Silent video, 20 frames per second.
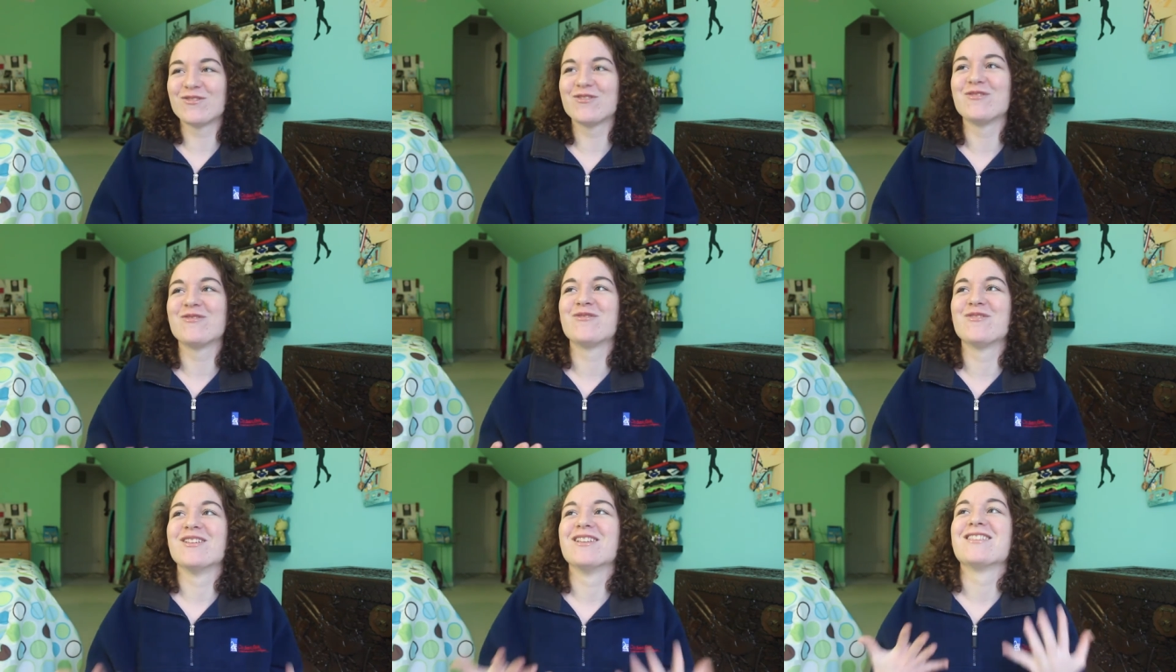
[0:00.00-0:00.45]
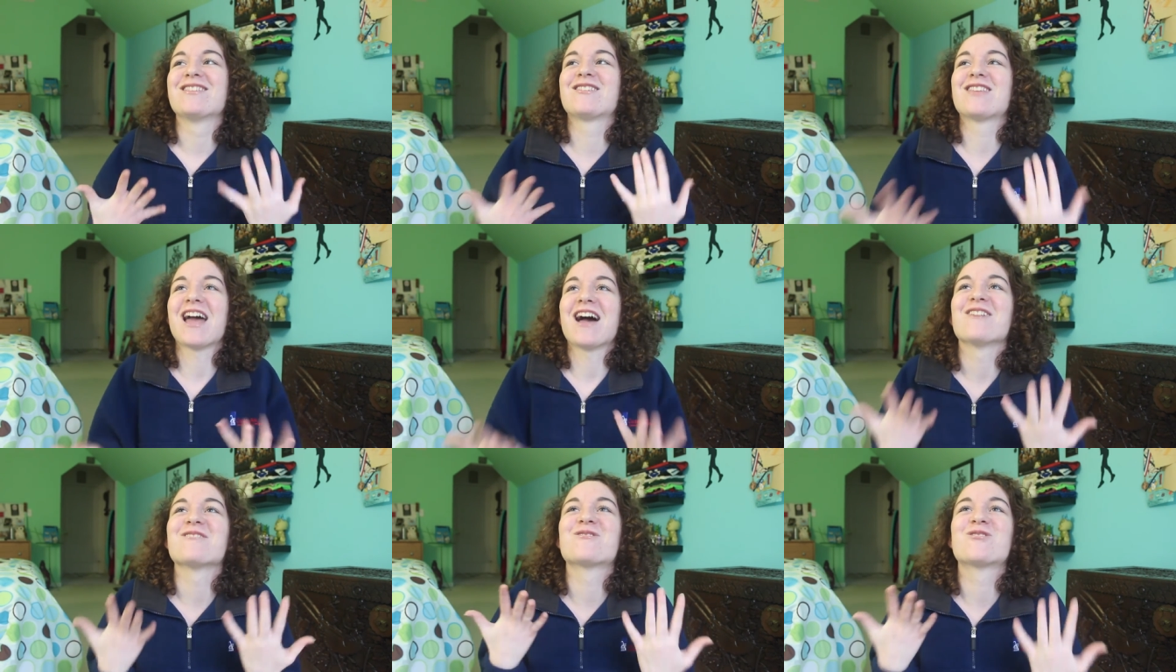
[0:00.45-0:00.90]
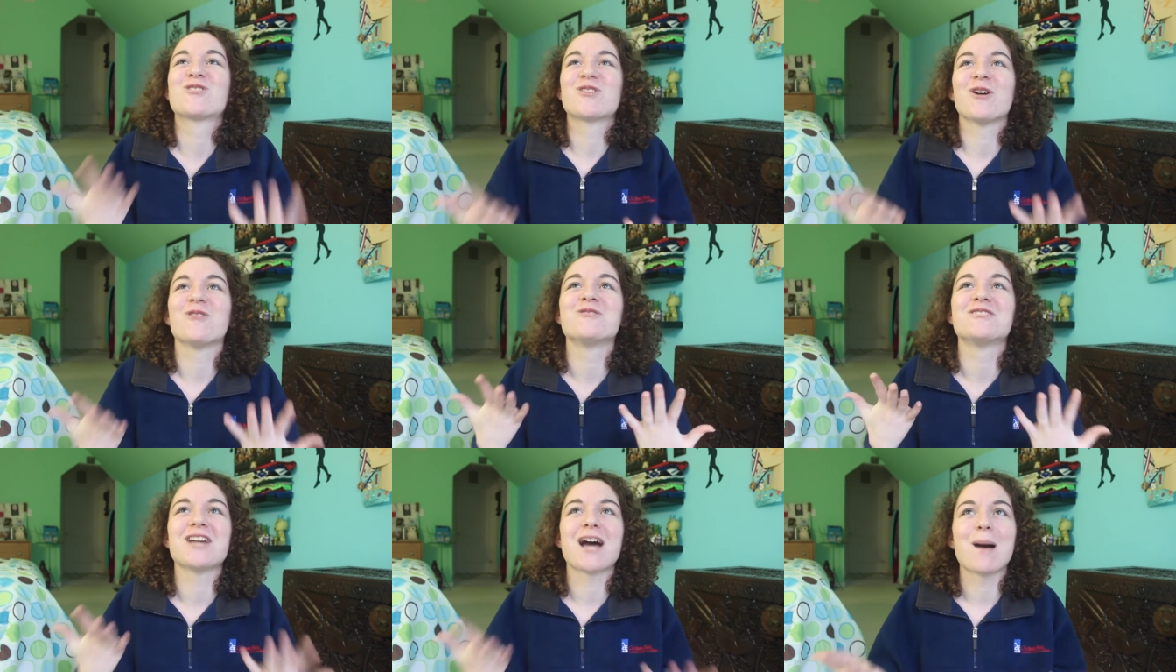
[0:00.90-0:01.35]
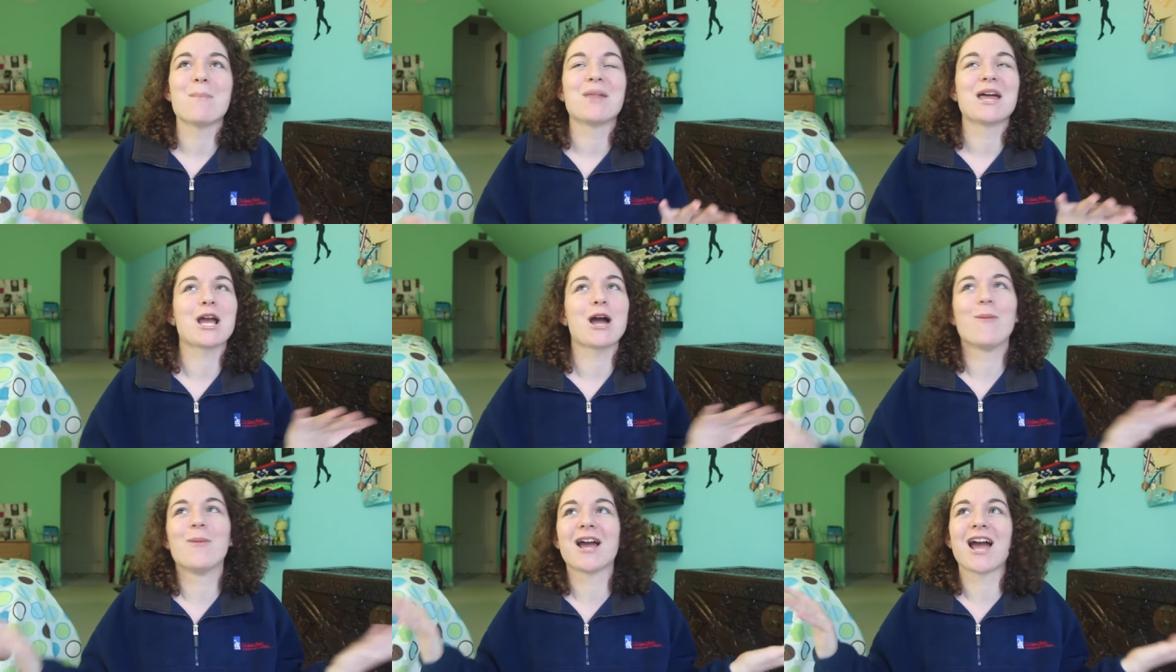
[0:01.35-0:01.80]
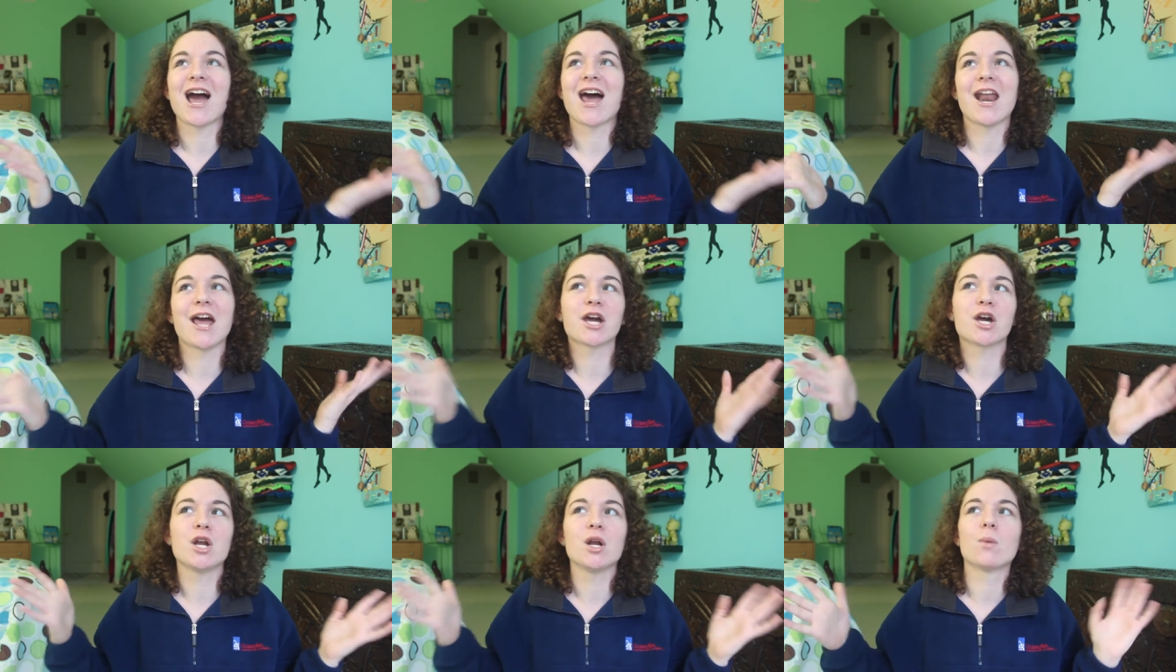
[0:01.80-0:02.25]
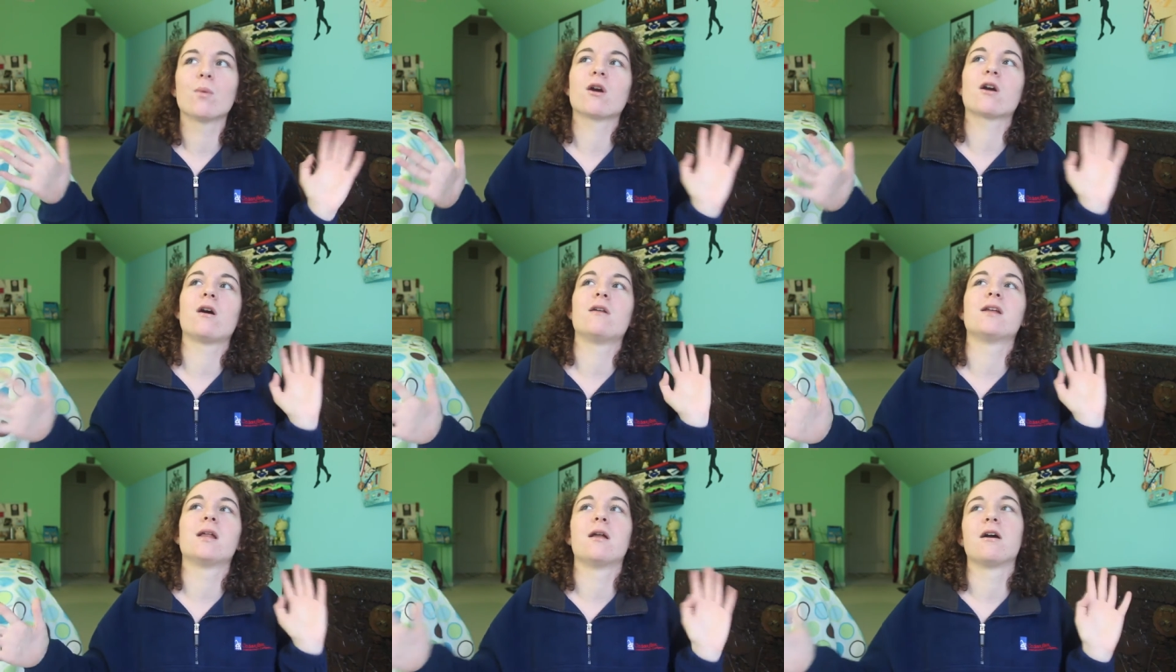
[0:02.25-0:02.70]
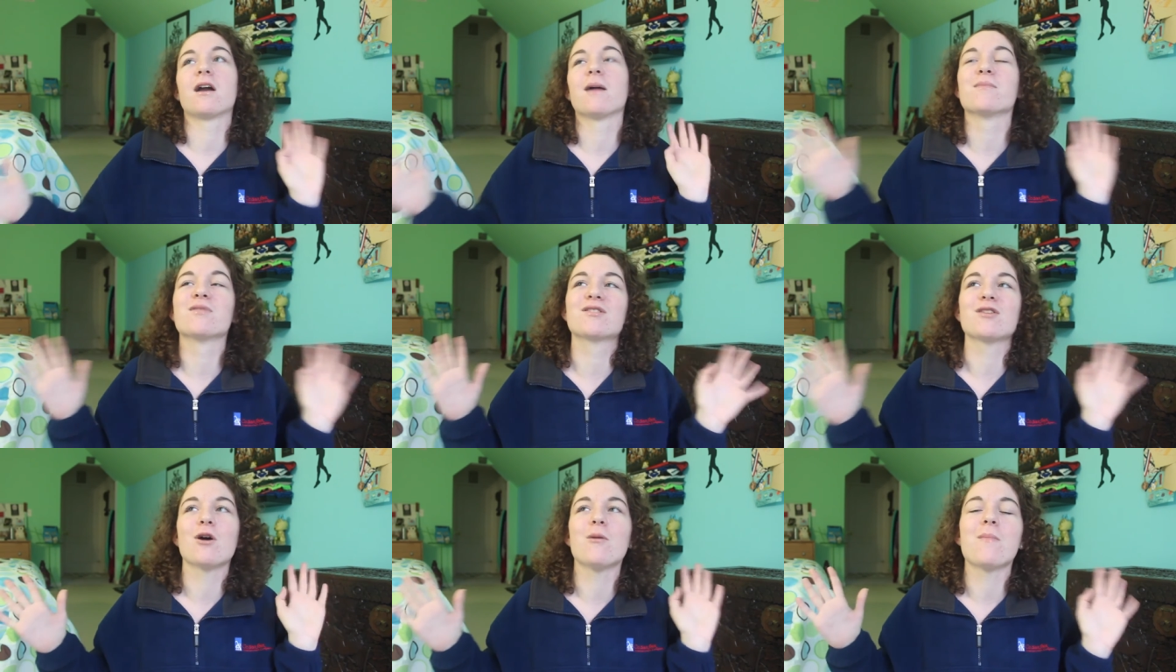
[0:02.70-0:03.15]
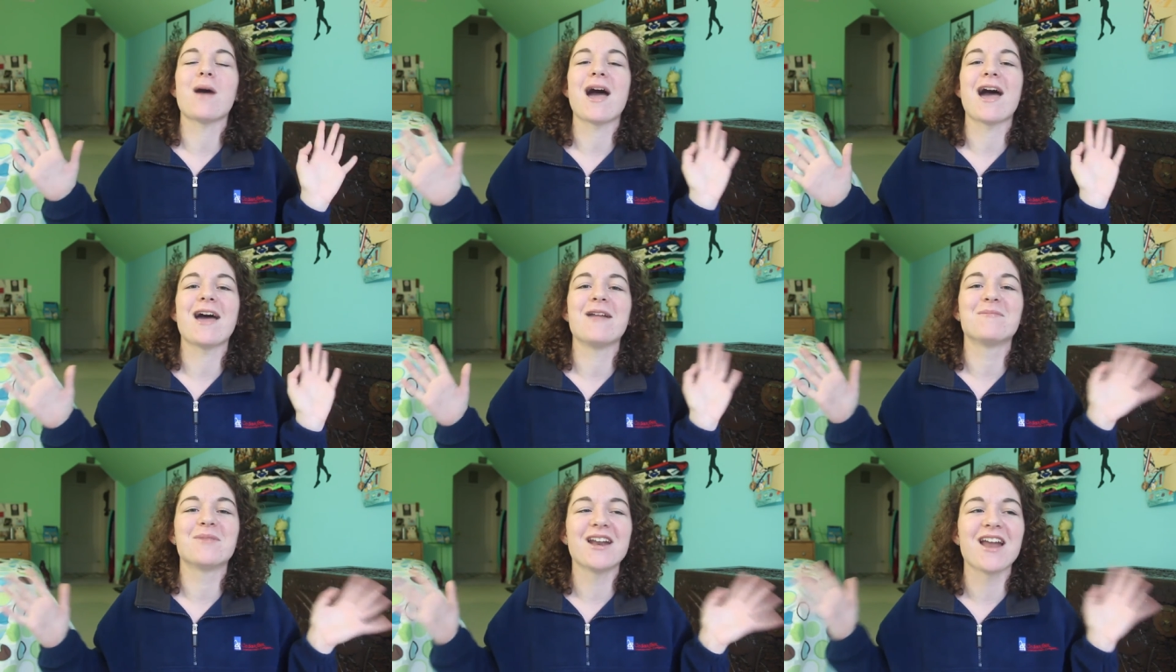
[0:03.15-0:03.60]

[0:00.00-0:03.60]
I sounds so dumb, like, oh my god, I couldn't work all day like I'm so mad.